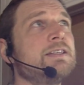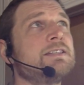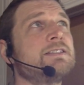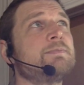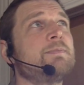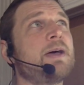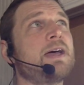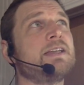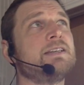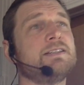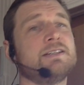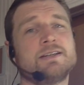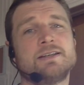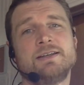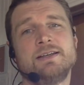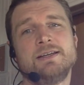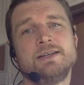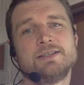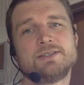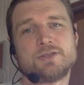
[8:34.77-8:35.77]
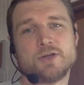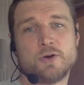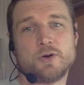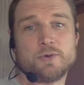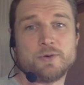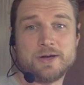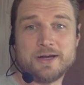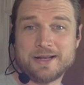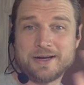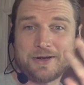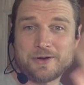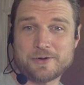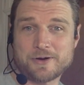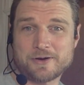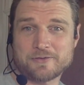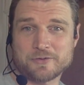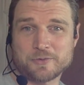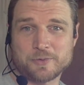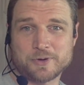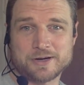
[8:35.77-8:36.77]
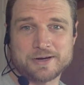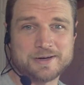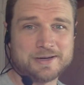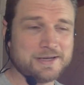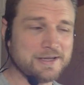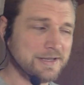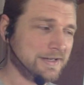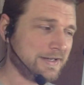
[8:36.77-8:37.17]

España. So, hello everyone.